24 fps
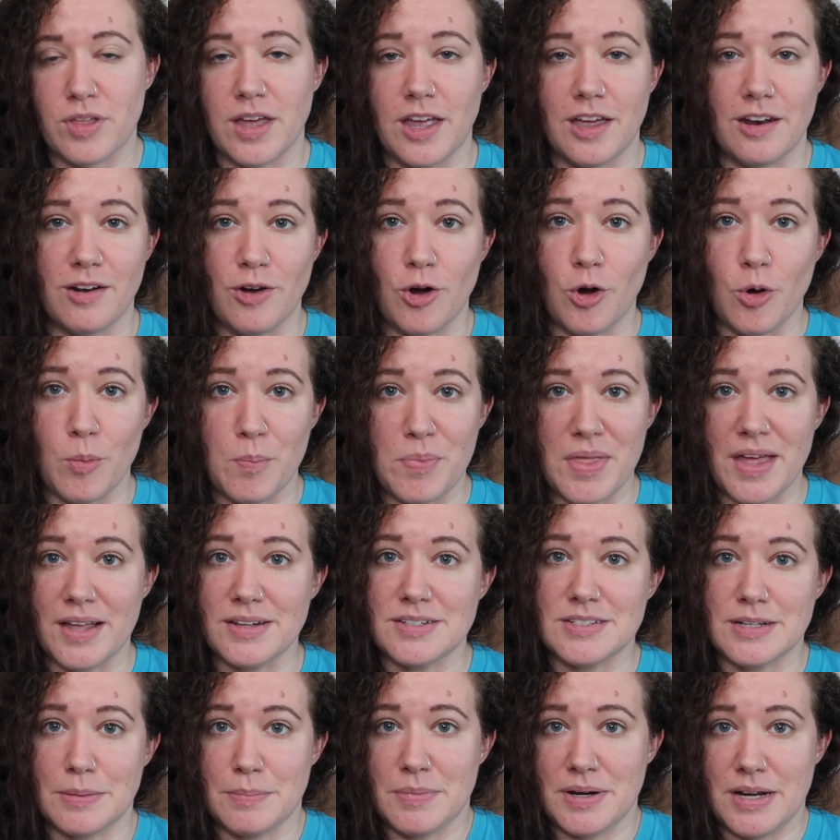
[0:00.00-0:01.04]
and hope that
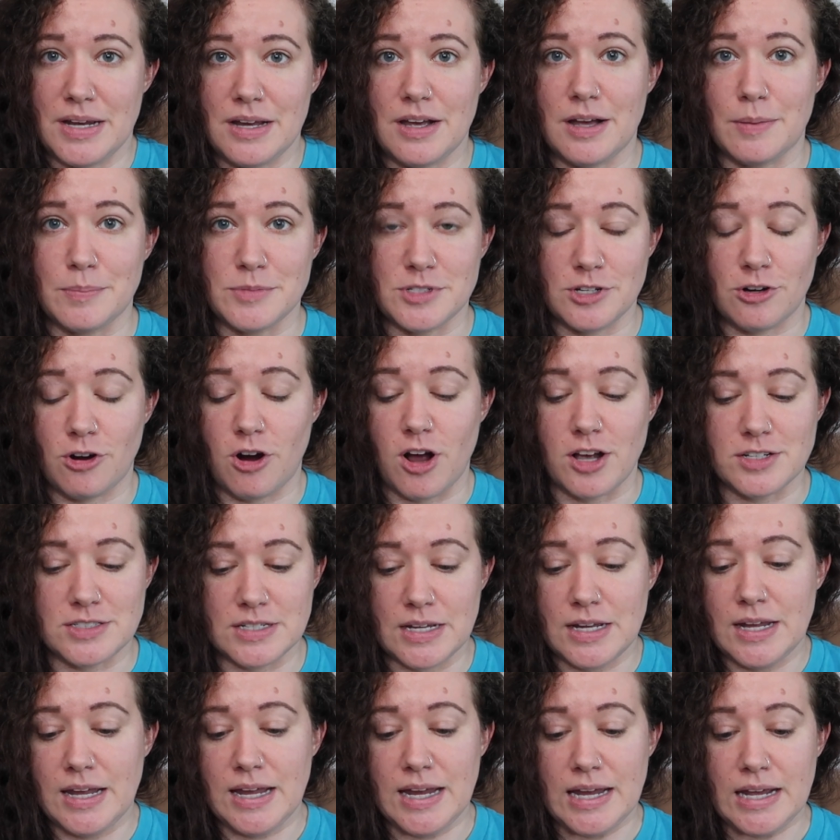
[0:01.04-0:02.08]
somebody comes across
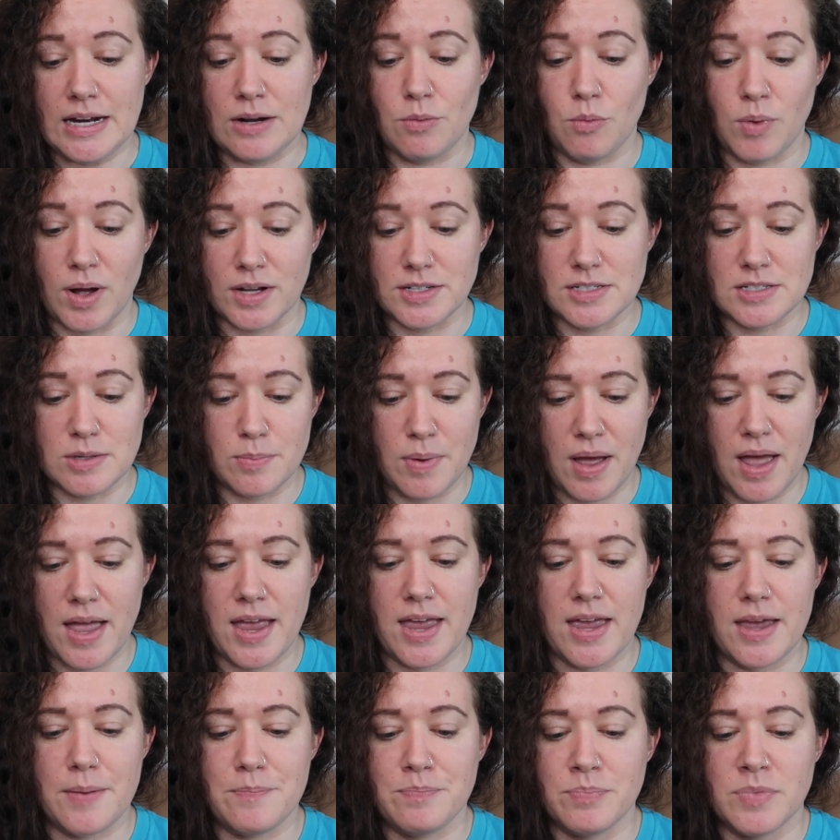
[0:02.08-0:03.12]
it and wants to buy
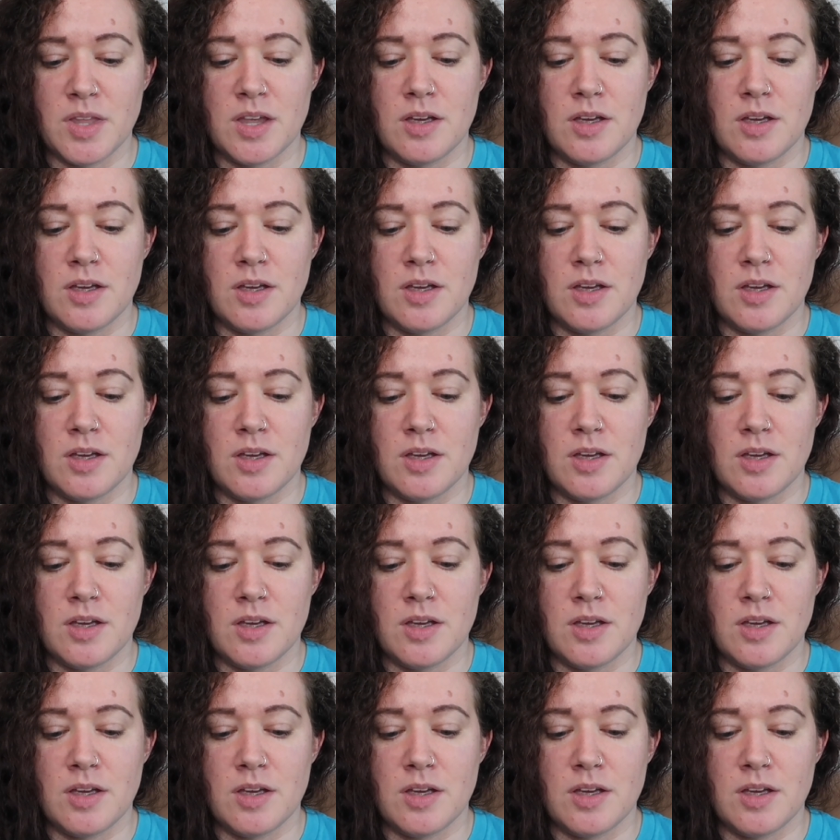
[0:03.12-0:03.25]
it.